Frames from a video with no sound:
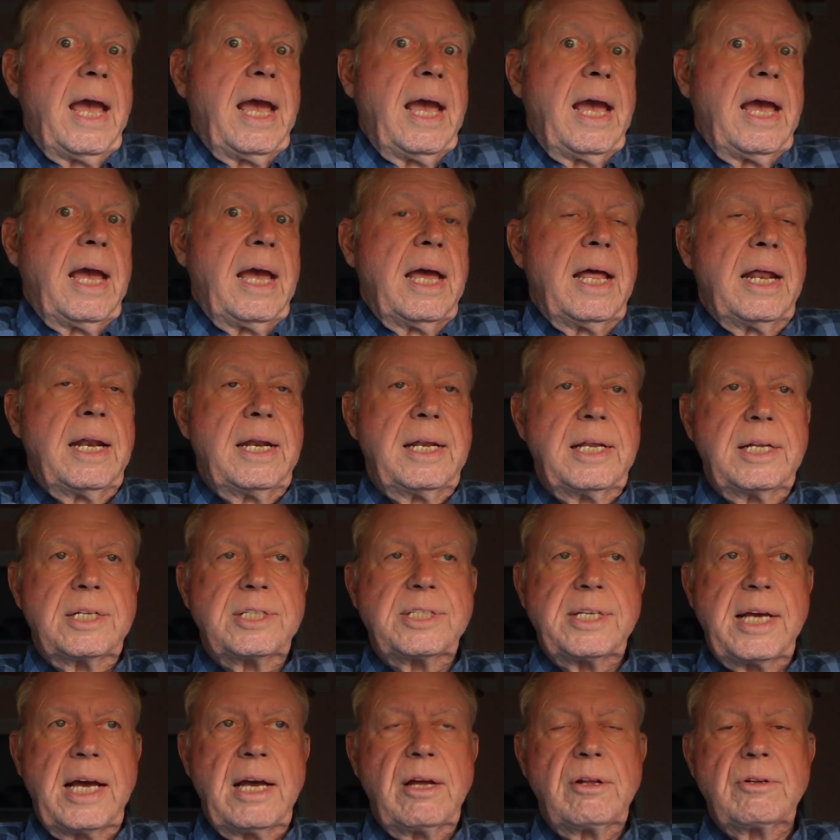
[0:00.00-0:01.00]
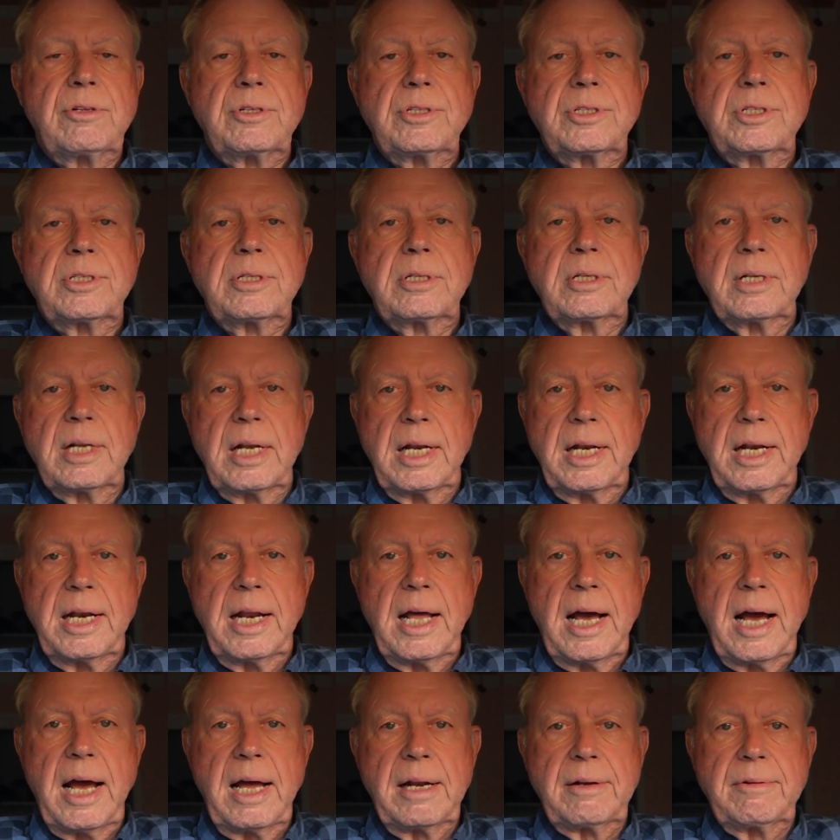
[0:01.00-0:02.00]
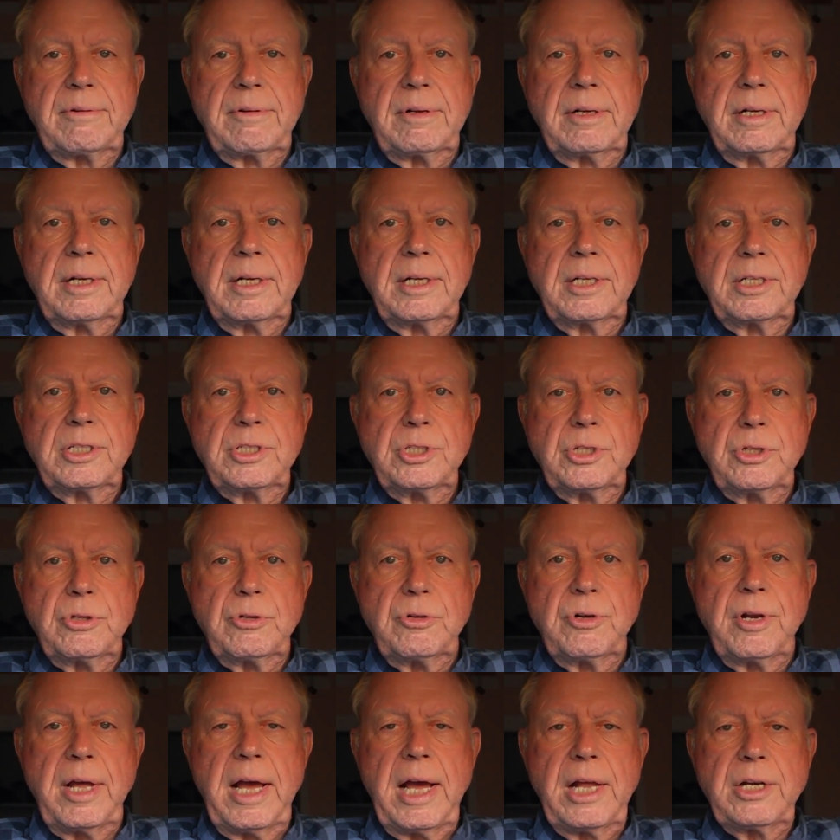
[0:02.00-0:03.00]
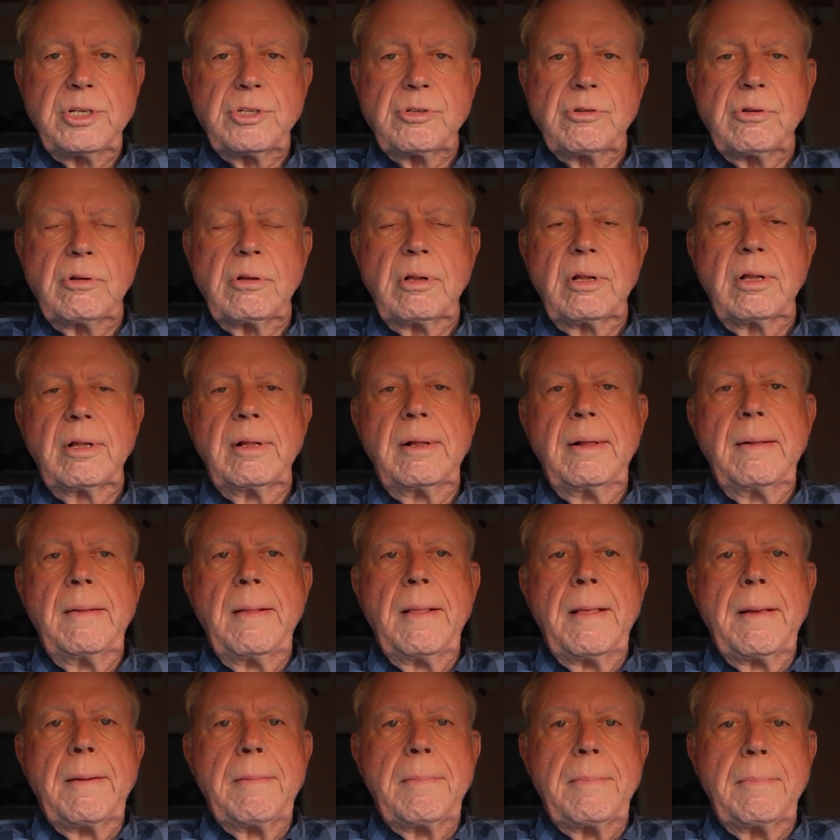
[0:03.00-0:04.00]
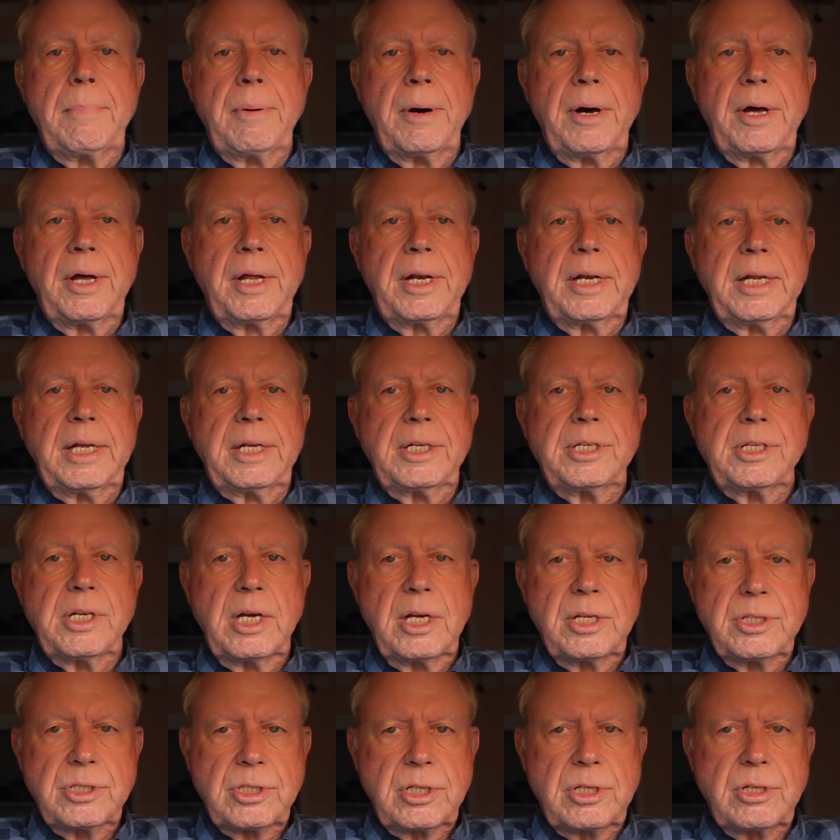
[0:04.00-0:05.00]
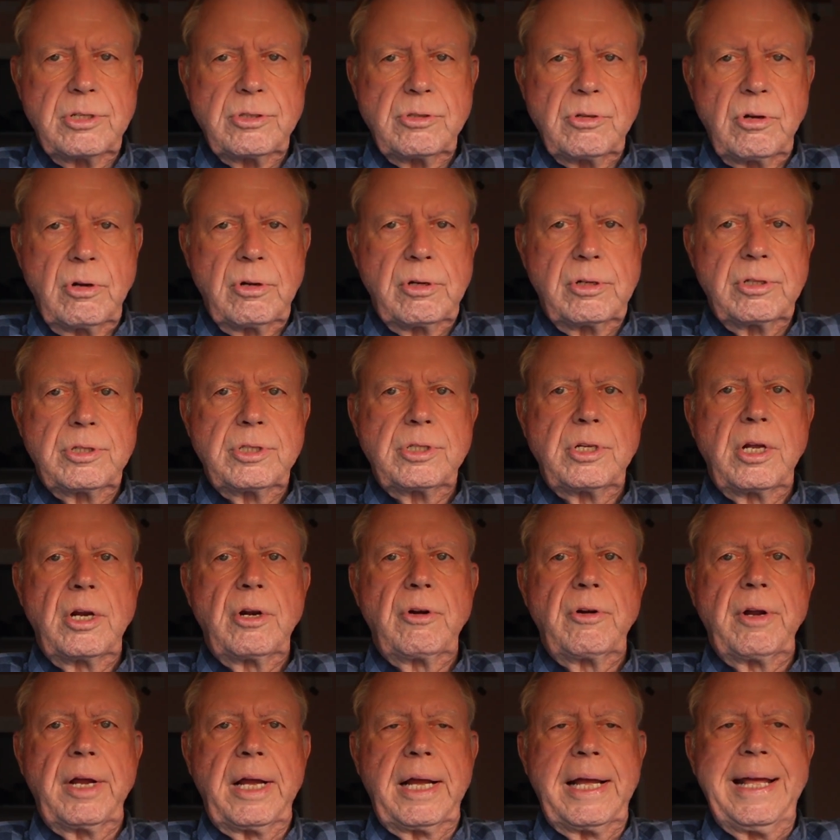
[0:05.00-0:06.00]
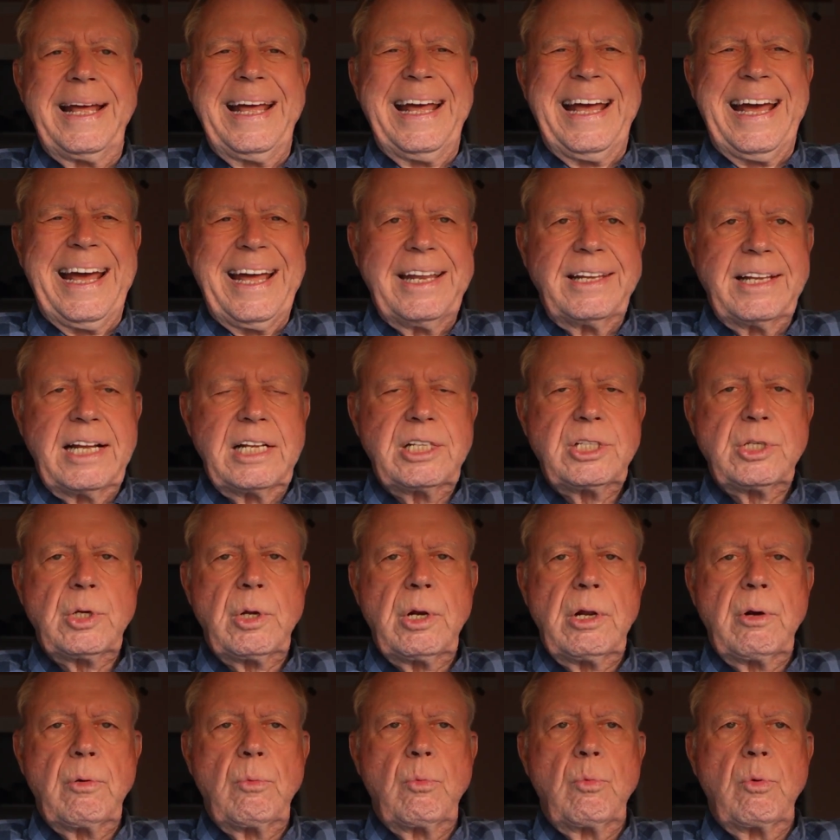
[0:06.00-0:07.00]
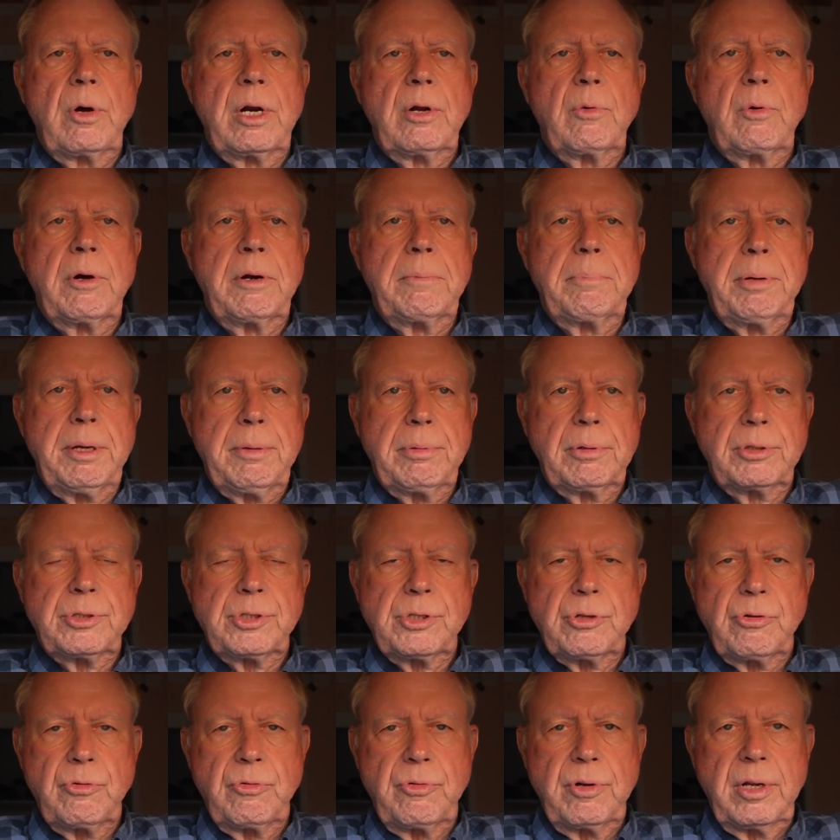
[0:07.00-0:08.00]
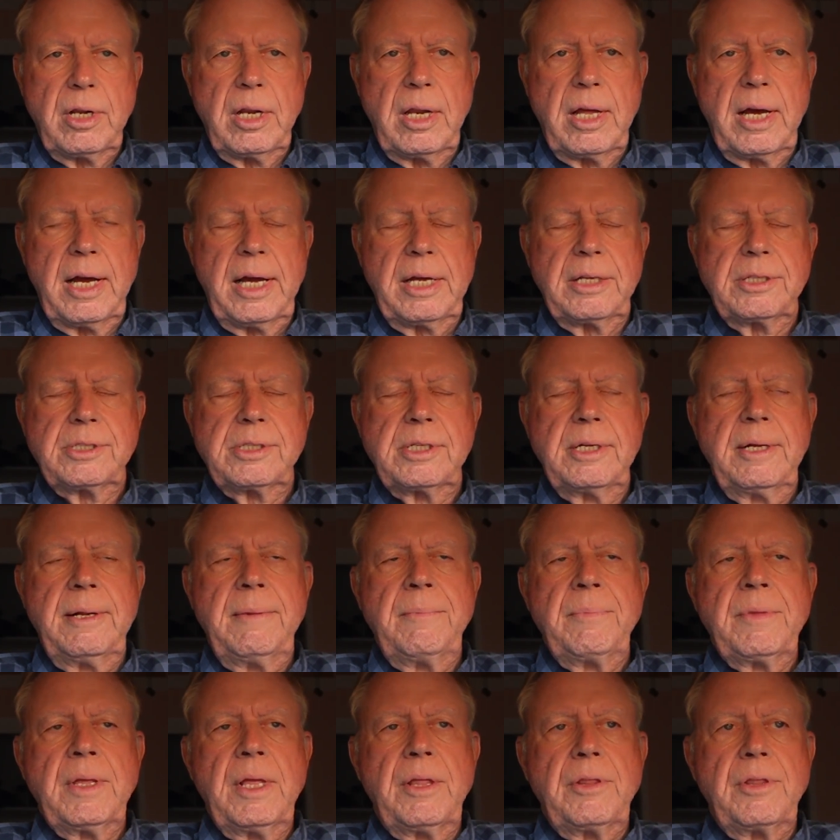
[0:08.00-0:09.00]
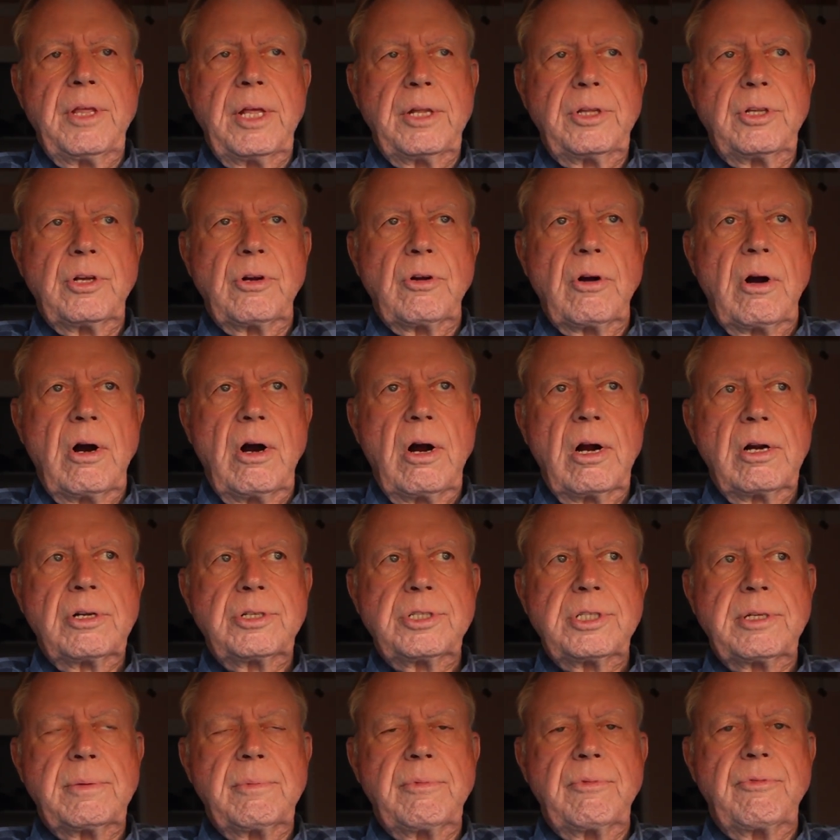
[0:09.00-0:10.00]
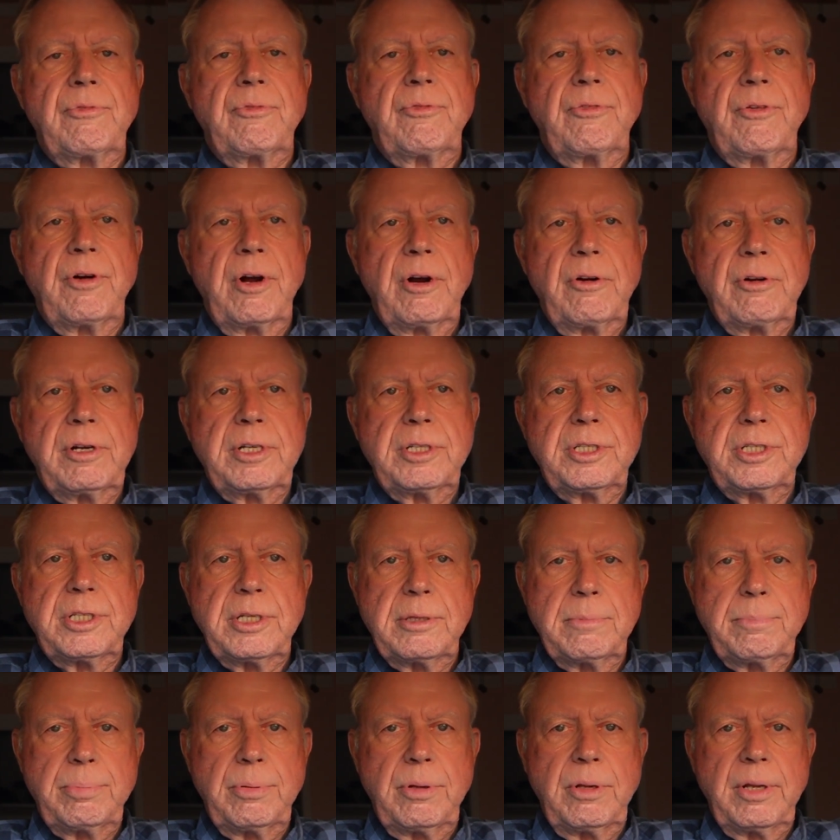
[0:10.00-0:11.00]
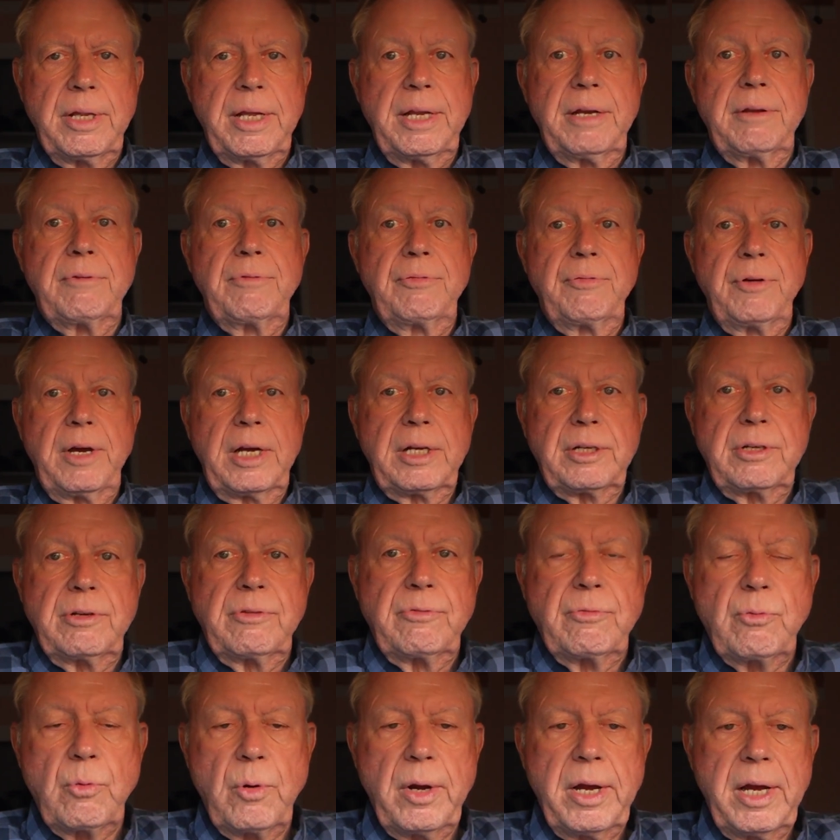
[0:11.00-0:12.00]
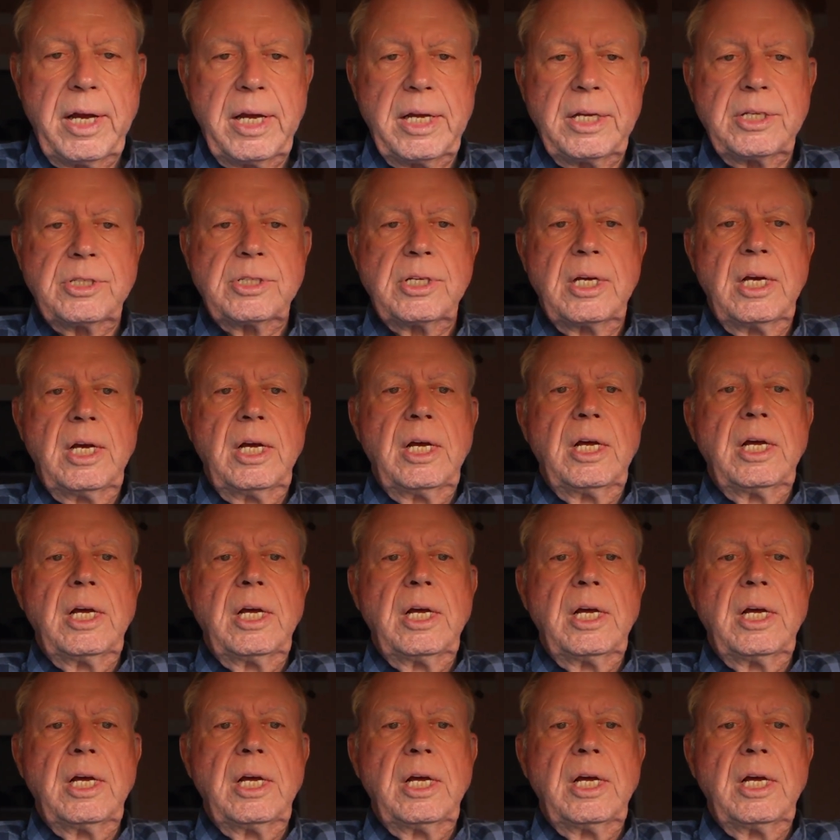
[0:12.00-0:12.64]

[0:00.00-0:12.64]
And it sounds not too natural, but it does control your stuttering. And that's what I want people to realize, that there are some very simple and effective ways